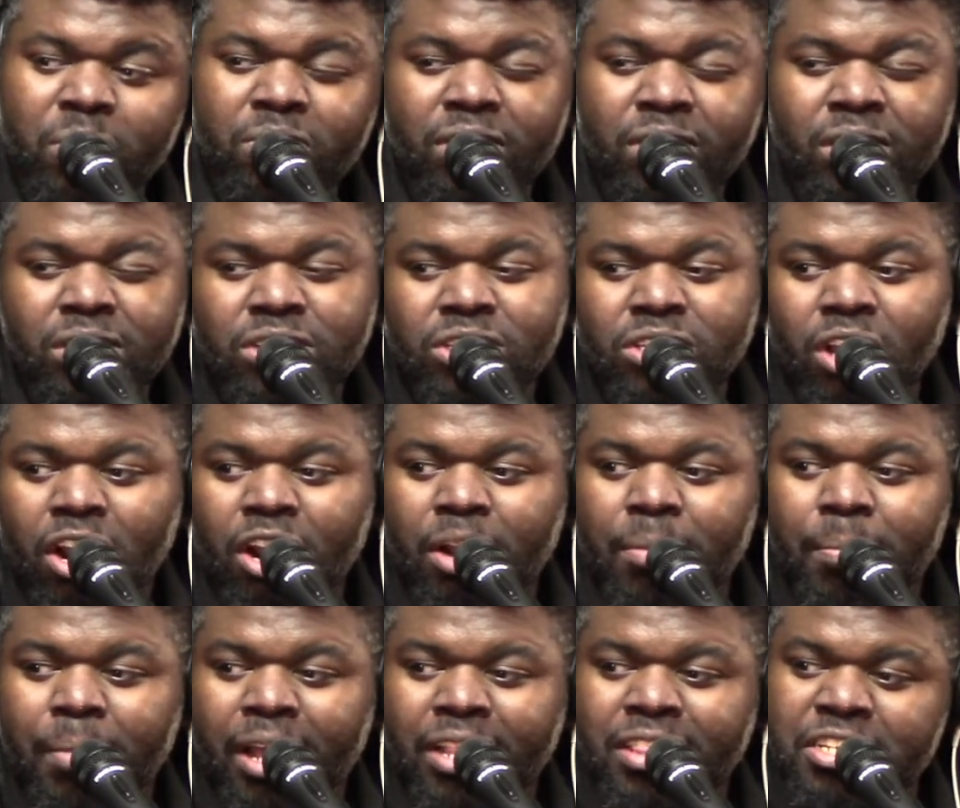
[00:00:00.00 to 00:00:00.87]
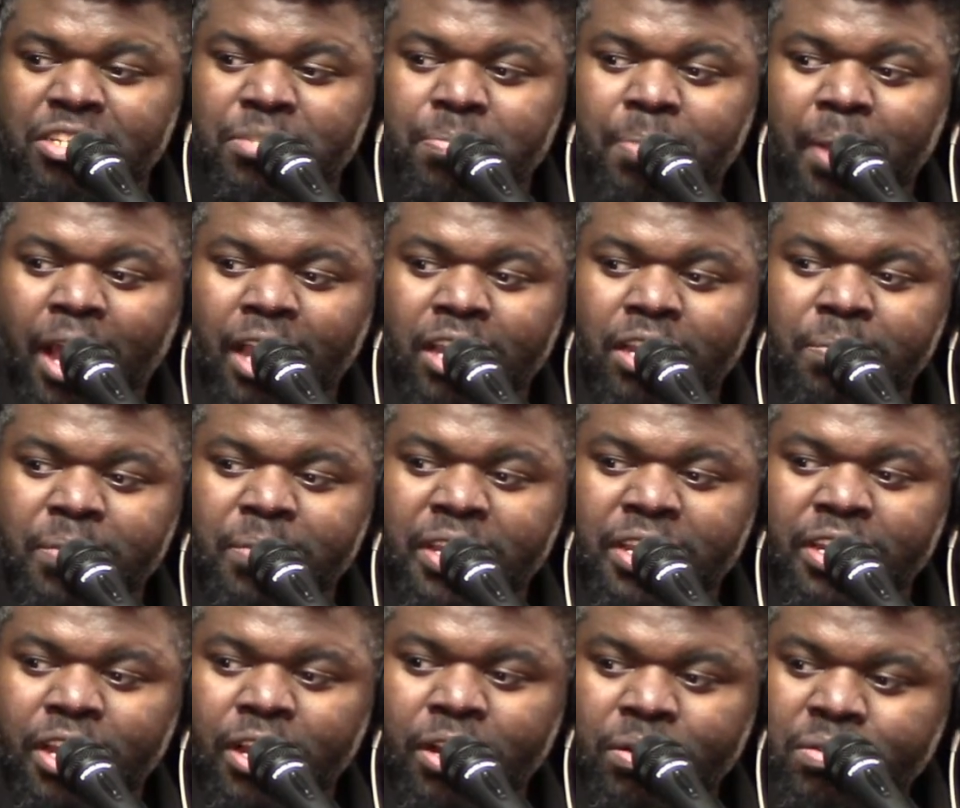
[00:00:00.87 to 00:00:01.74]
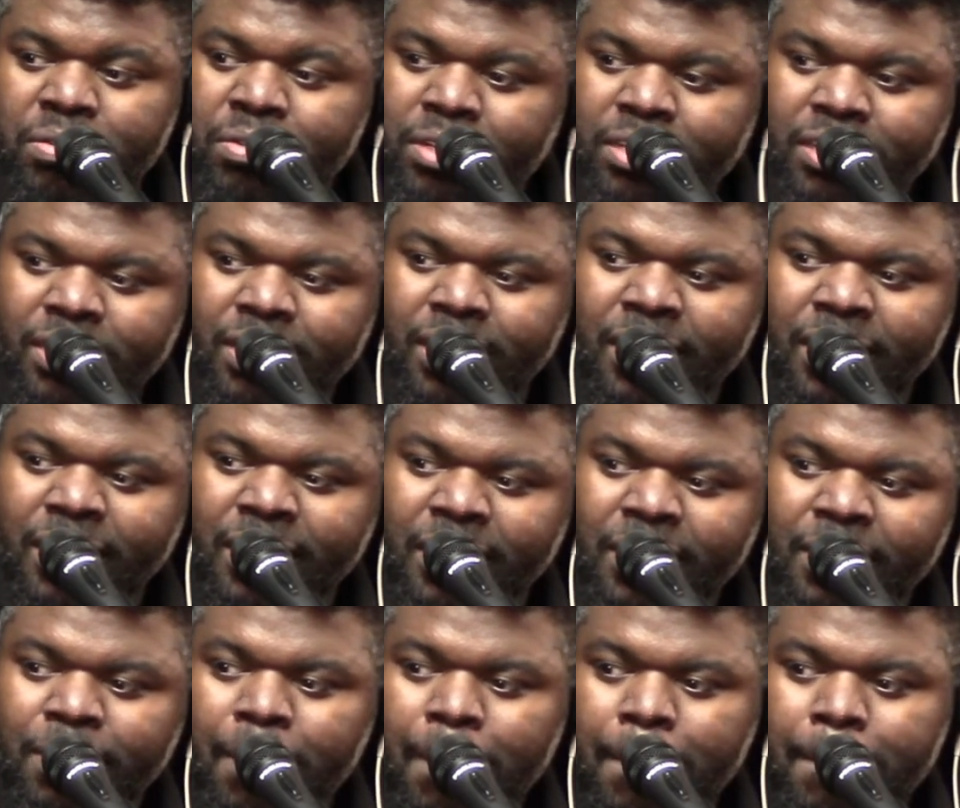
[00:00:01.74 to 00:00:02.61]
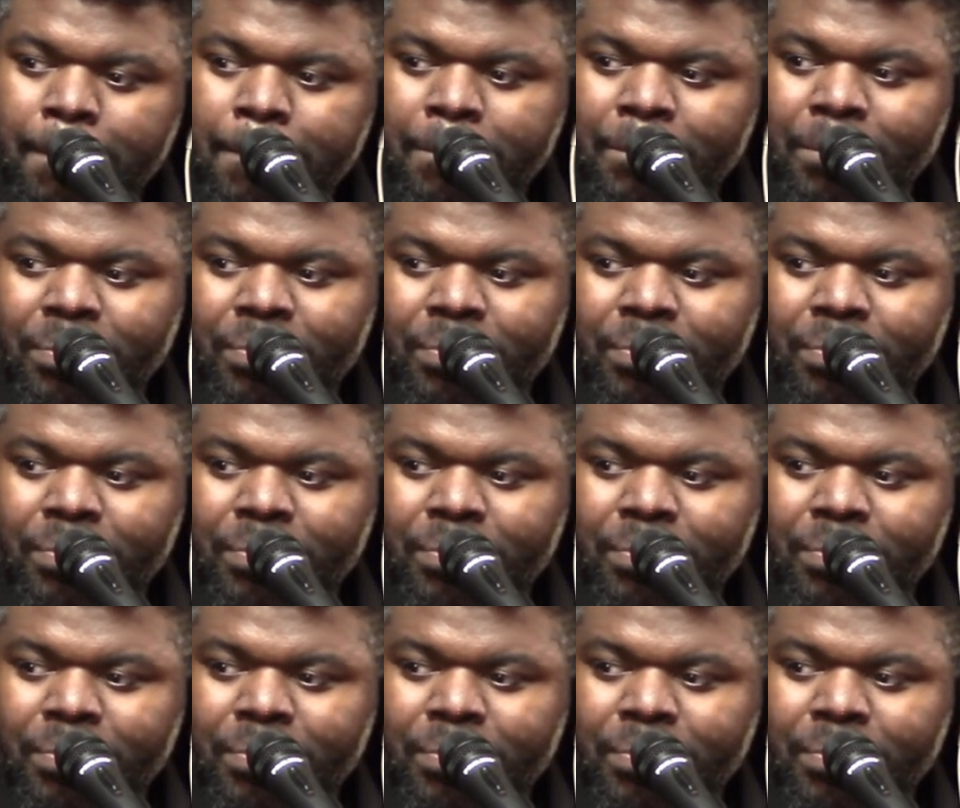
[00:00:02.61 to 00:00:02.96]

real sorry about this, Palomino. Yeah, you know. And, and,